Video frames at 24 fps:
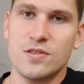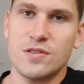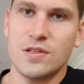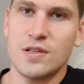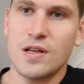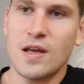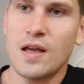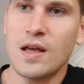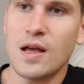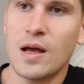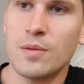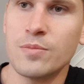
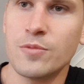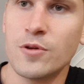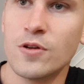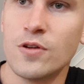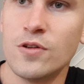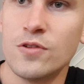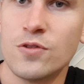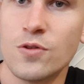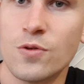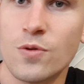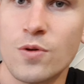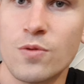Today I'm going
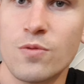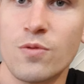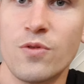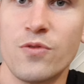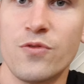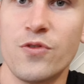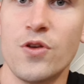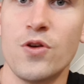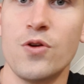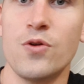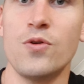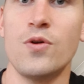to do a
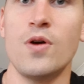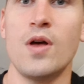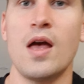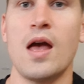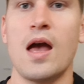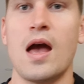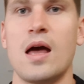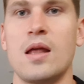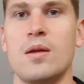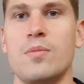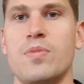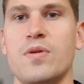review
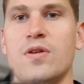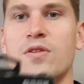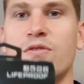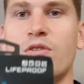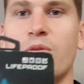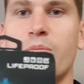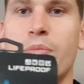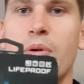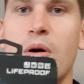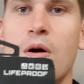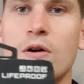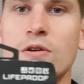and a bit of a
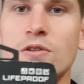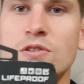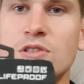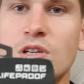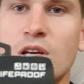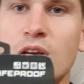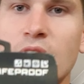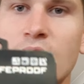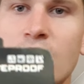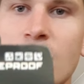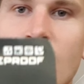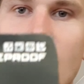
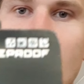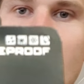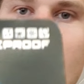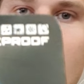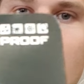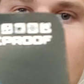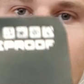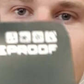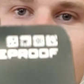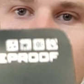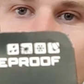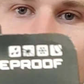boxing
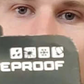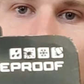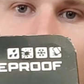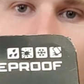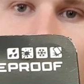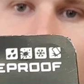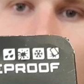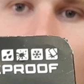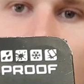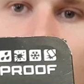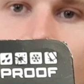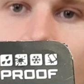and
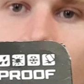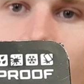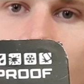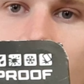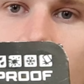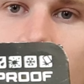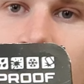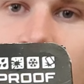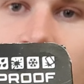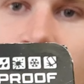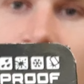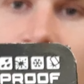showing
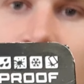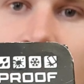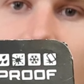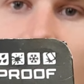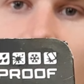of the